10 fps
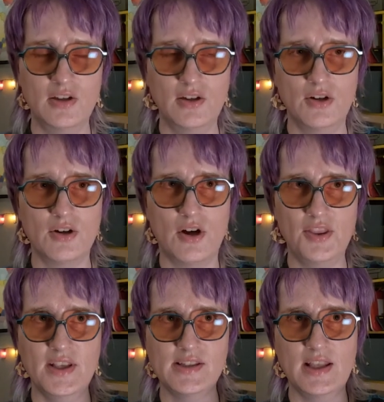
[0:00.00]
you're
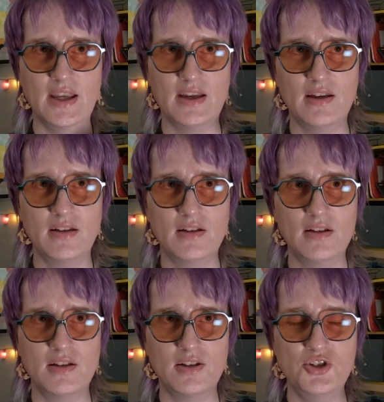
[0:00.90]
on this like
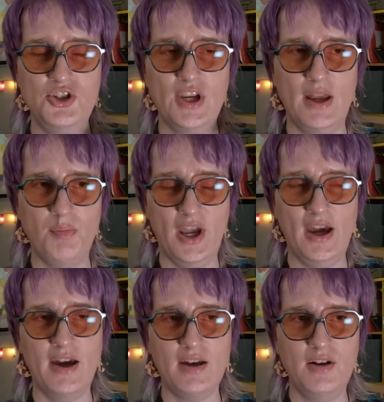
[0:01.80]

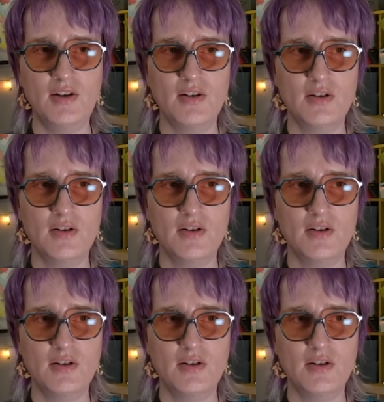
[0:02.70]
jetpack,